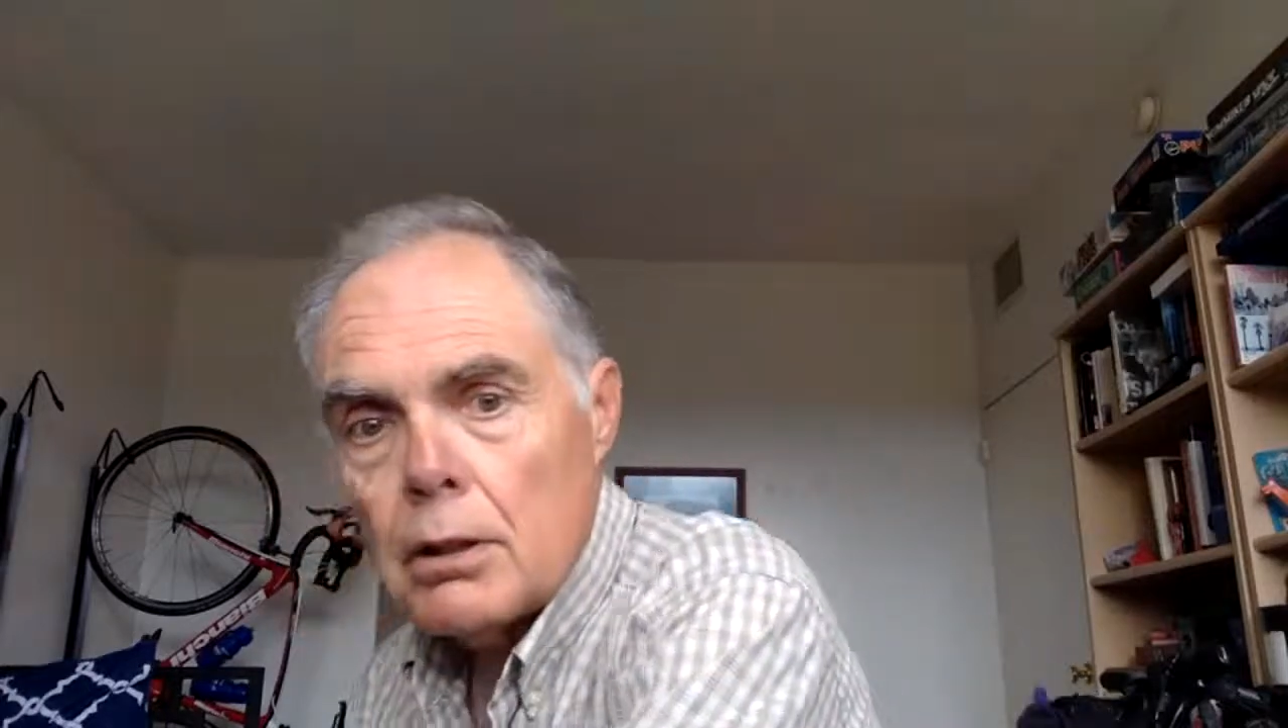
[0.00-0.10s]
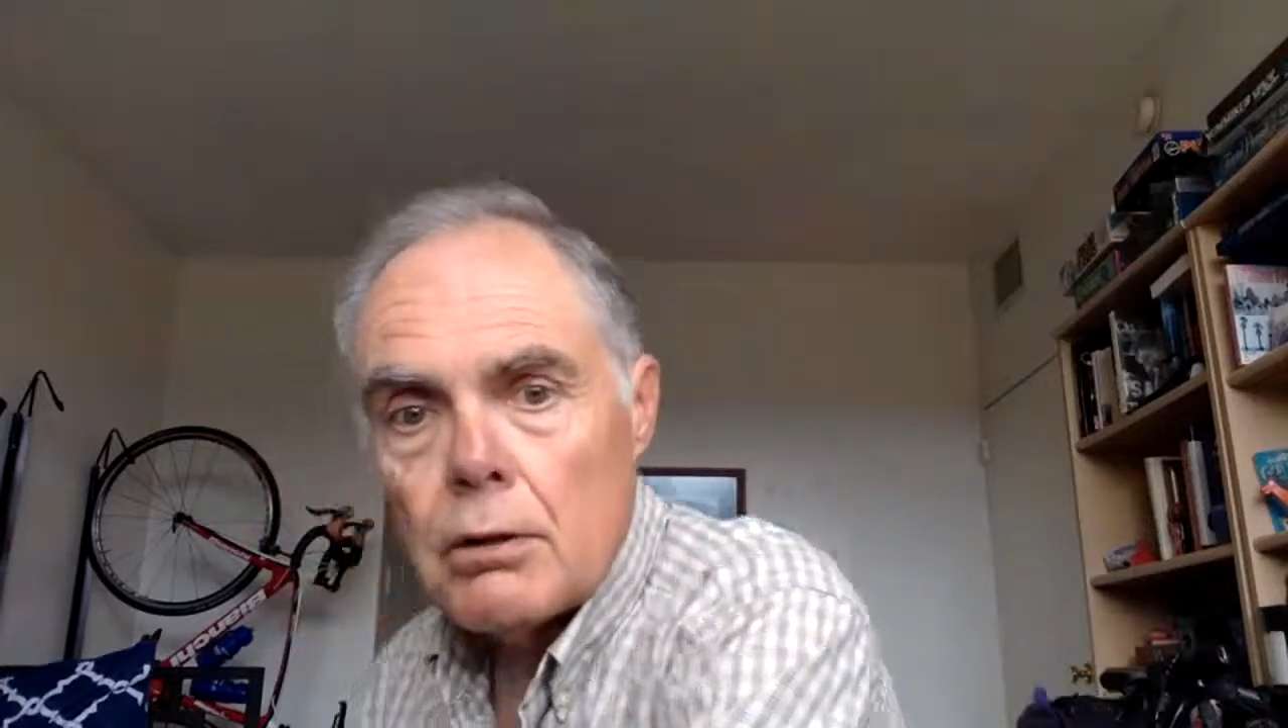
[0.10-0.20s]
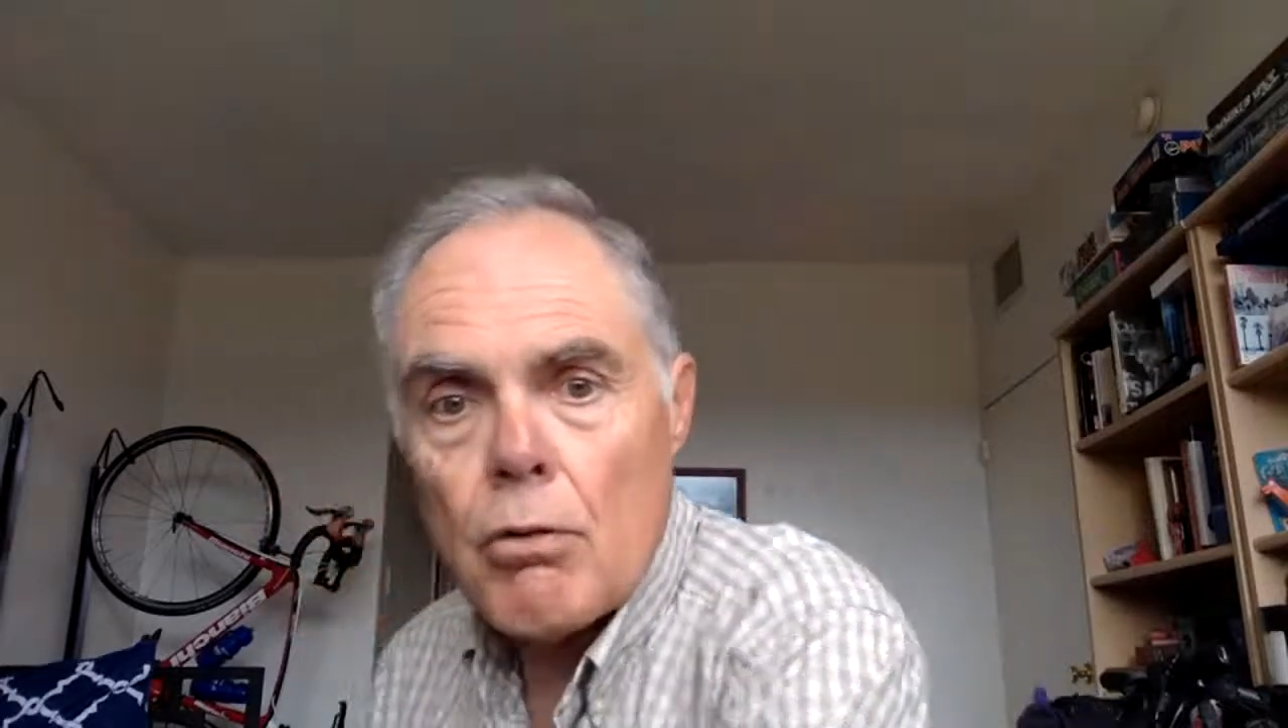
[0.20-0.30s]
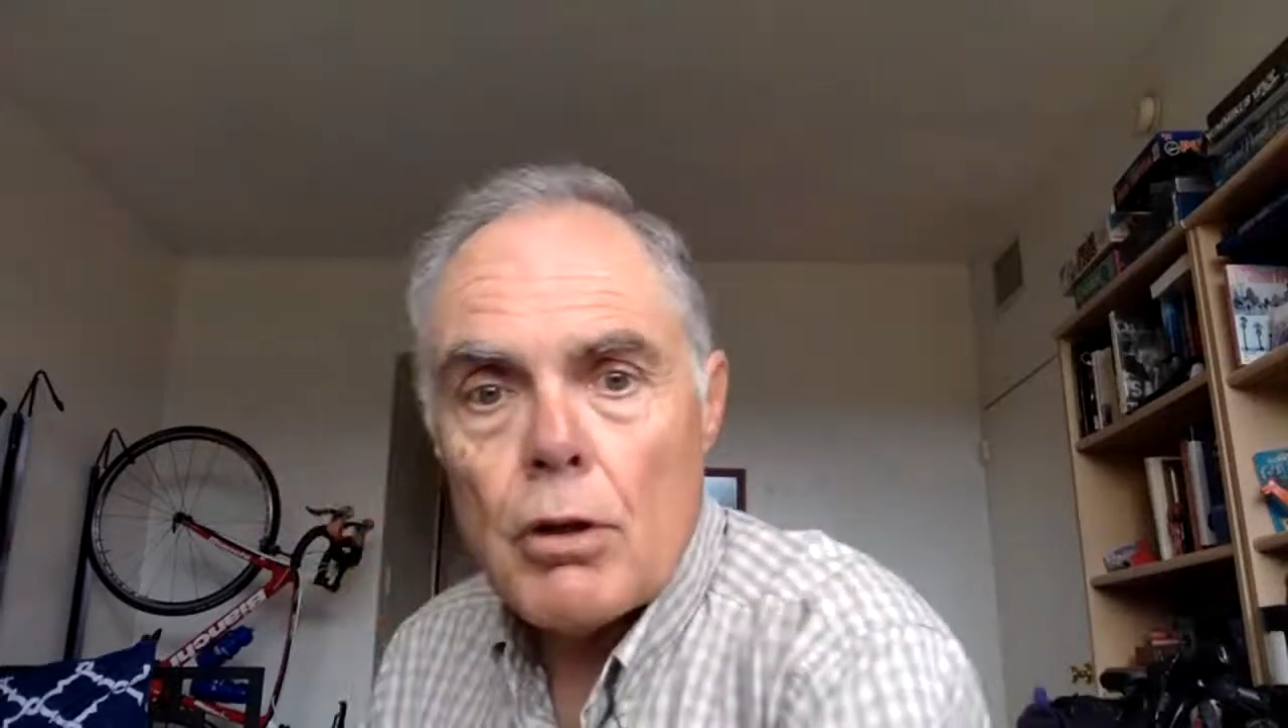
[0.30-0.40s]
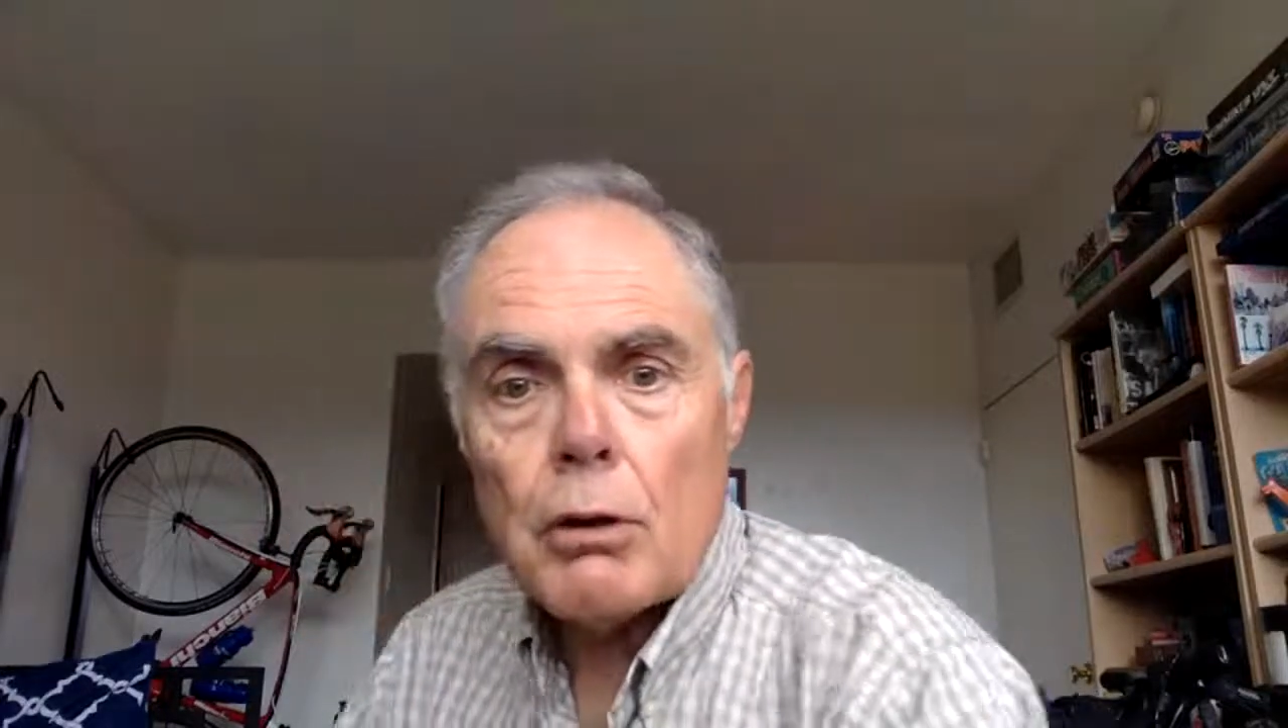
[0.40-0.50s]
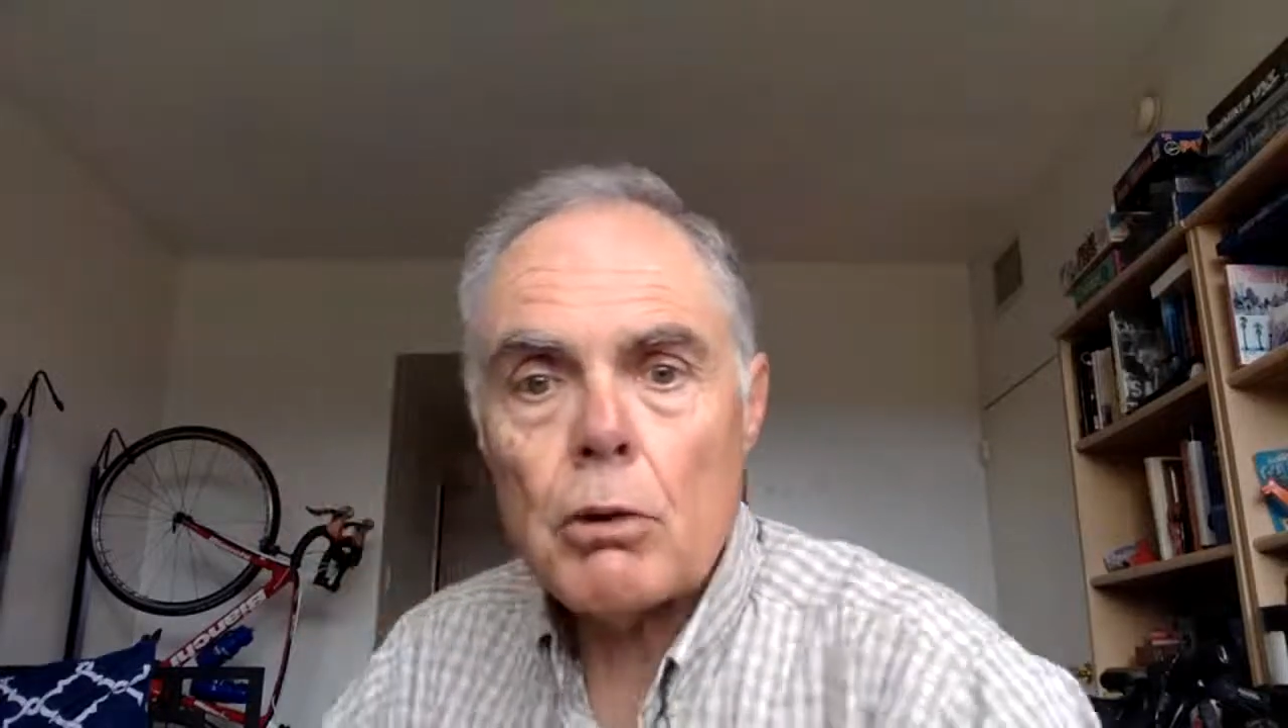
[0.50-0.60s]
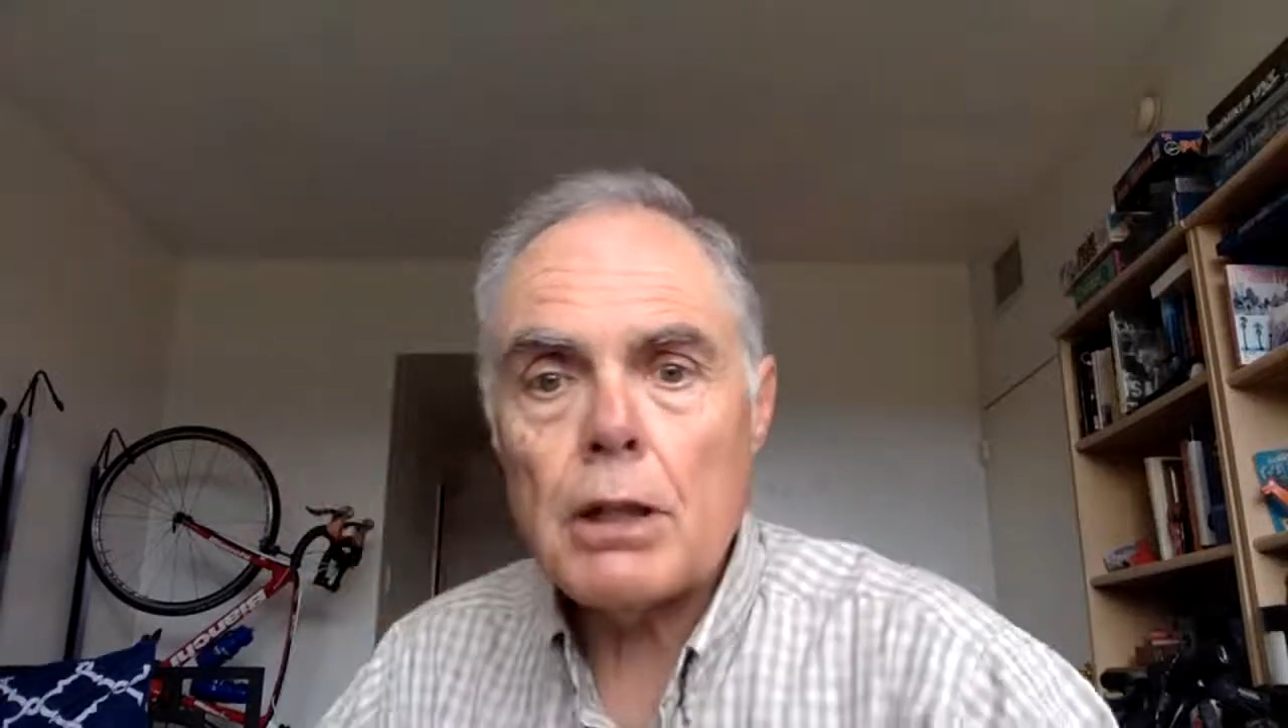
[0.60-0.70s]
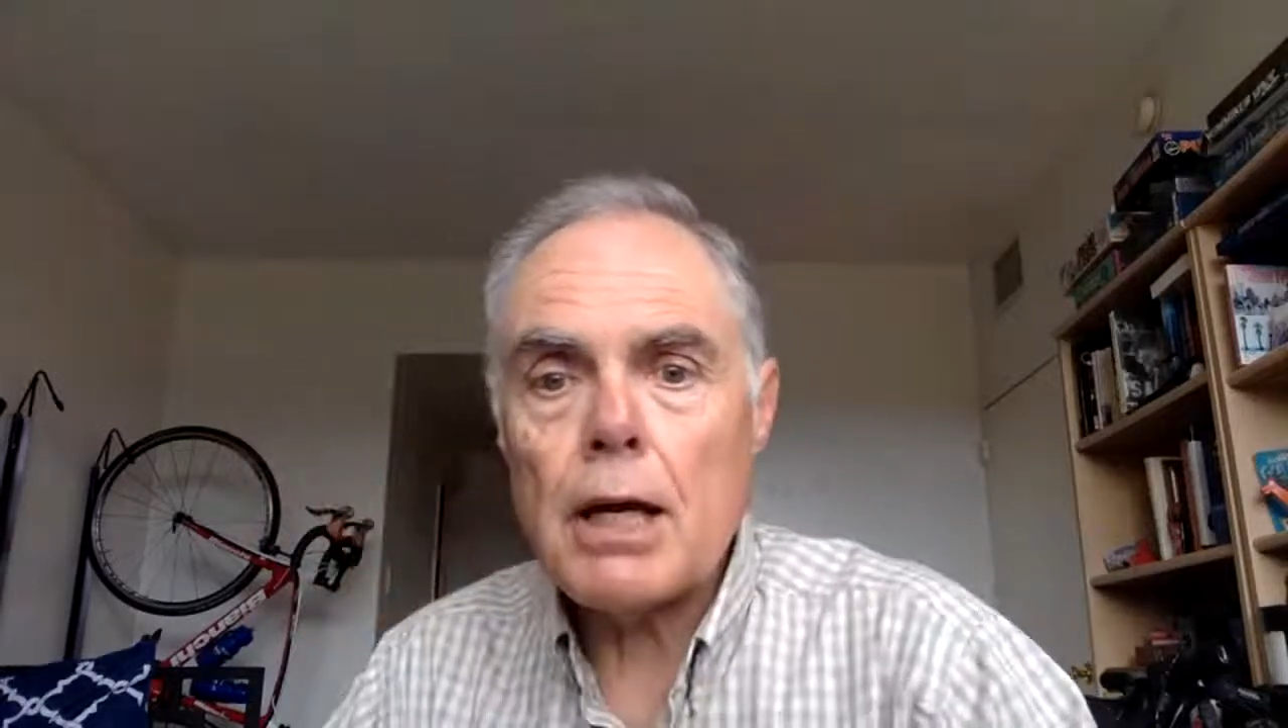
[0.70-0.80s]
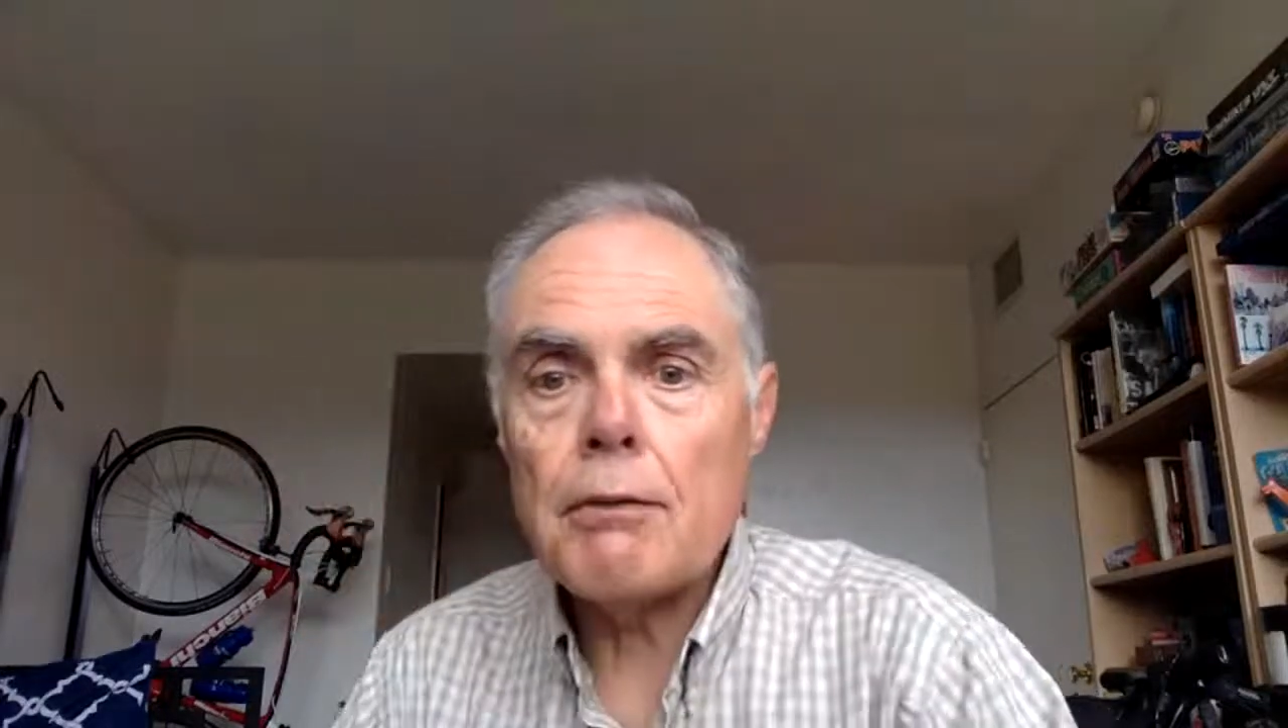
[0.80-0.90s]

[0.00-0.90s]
Does anyone have